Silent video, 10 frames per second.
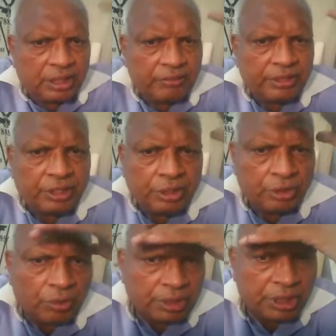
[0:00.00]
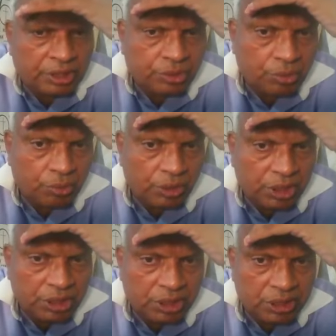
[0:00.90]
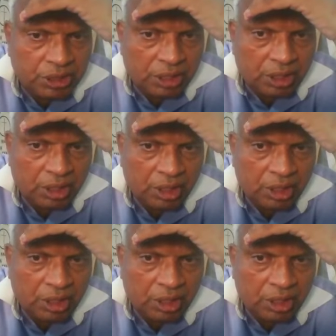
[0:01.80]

give a notice to engineer